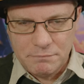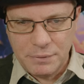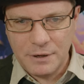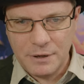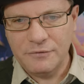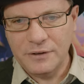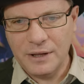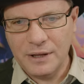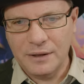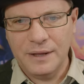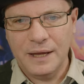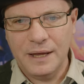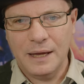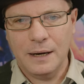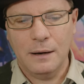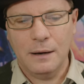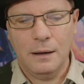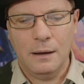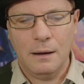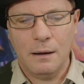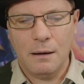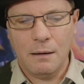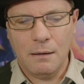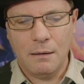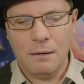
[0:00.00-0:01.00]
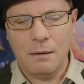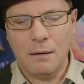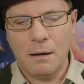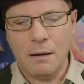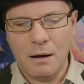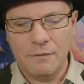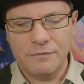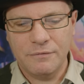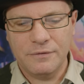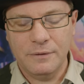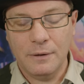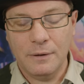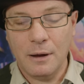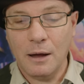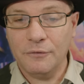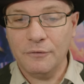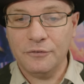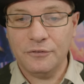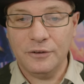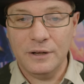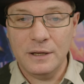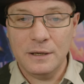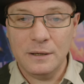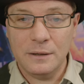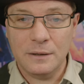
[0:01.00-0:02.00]
but i've done that I've
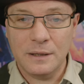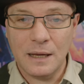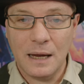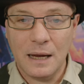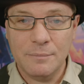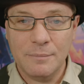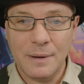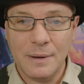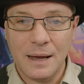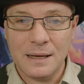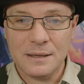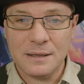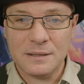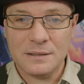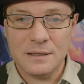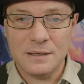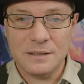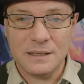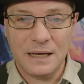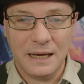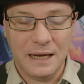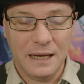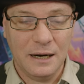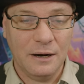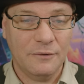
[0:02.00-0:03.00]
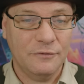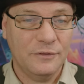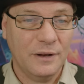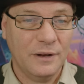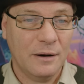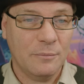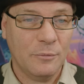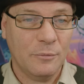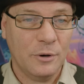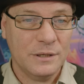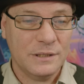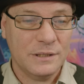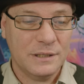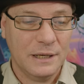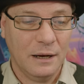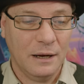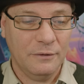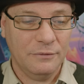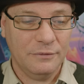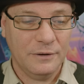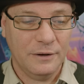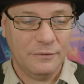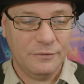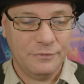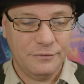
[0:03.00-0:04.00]
I've seen game masters and I've done it
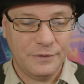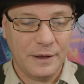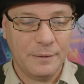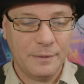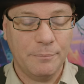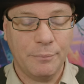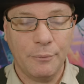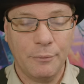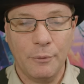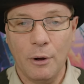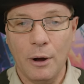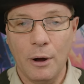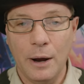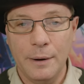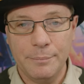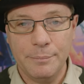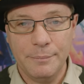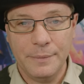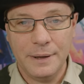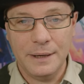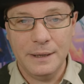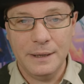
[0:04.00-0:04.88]
myself. If they bribe